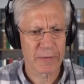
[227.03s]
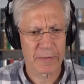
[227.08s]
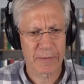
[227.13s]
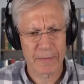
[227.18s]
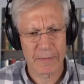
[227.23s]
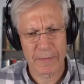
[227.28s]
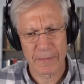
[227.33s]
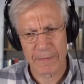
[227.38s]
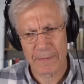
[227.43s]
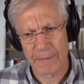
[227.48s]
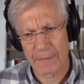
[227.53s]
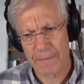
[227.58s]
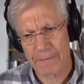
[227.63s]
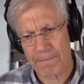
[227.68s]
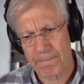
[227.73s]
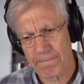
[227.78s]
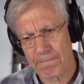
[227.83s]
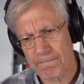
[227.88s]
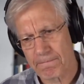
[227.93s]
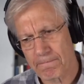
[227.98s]

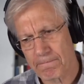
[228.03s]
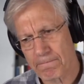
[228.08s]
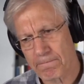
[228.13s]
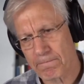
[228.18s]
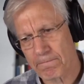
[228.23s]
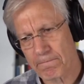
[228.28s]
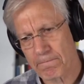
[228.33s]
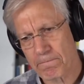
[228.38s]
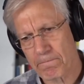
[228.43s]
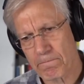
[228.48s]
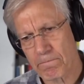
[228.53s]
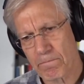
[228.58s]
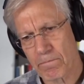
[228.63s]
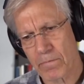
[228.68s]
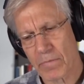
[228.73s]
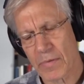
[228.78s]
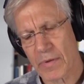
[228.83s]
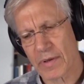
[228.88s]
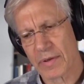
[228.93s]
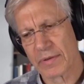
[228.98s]

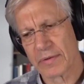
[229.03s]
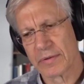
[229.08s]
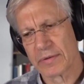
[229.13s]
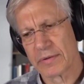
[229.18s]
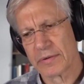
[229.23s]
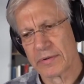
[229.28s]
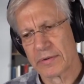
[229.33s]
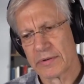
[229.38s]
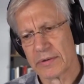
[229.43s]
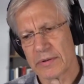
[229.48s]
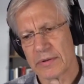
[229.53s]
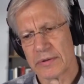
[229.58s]
Nothing is said.